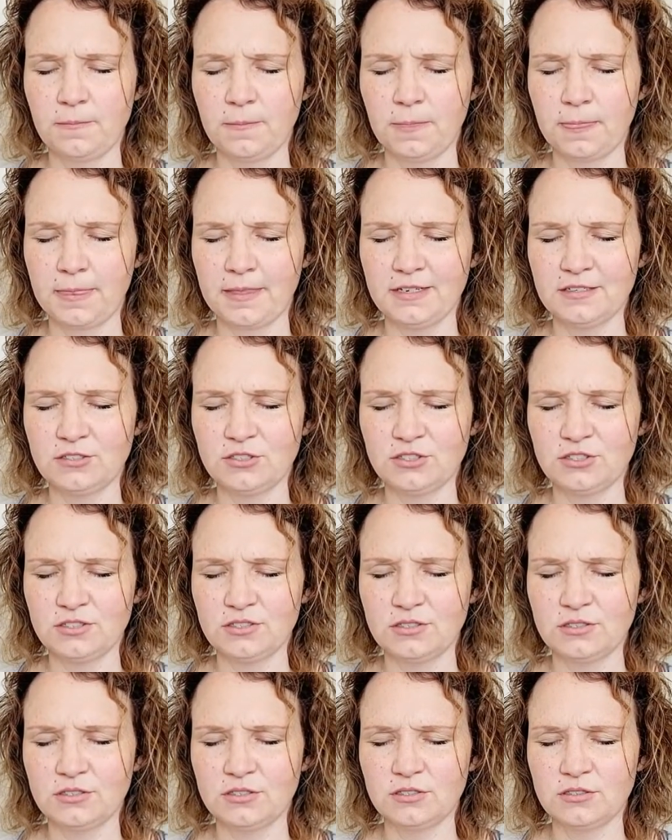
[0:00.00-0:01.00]
And it's
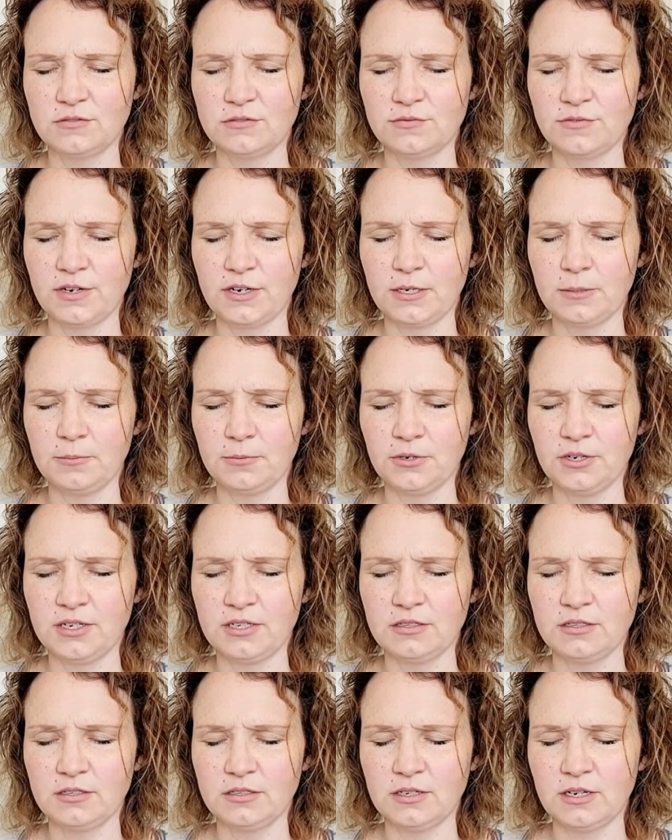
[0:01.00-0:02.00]
just, she's very
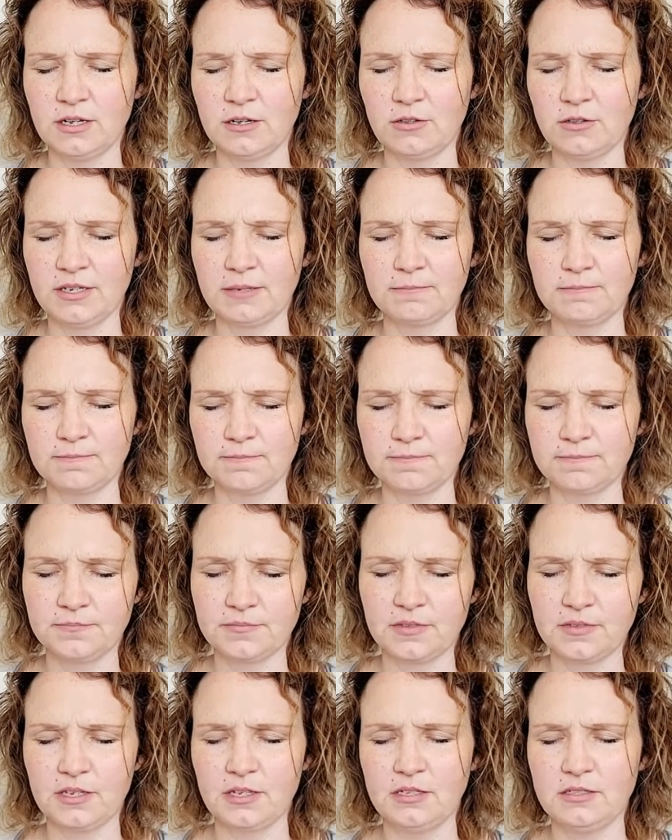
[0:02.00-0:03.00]
pregnant now, like
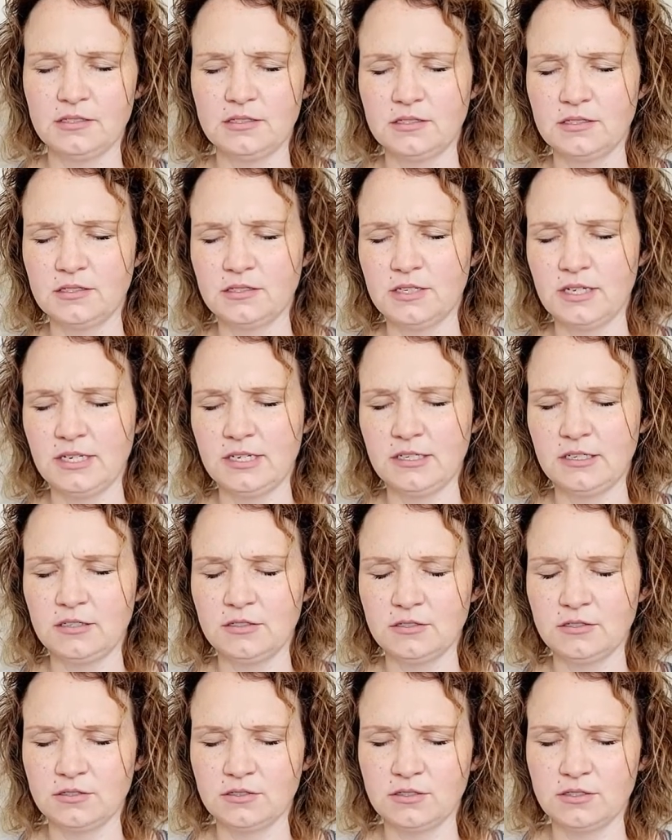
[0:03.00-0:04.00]

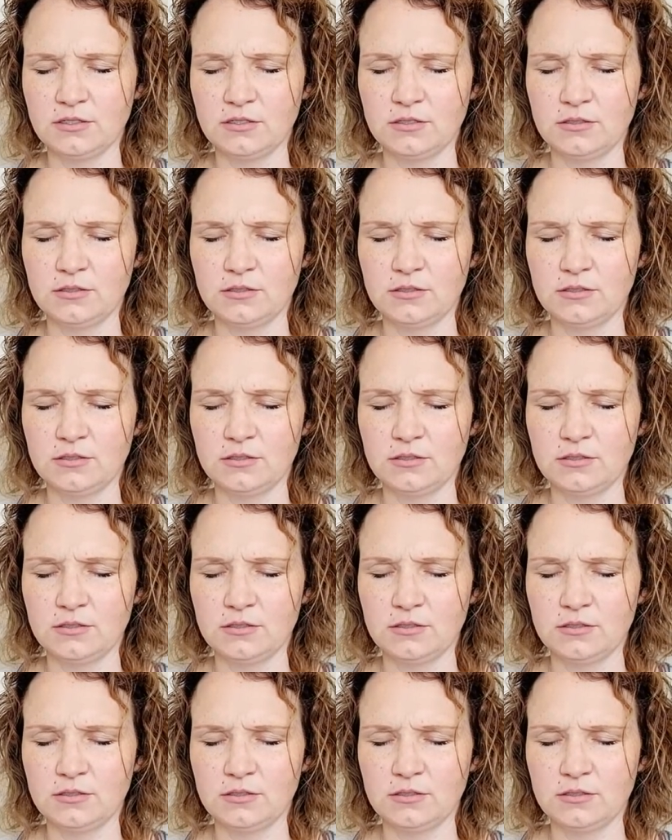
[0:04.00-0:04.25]
instantaneously.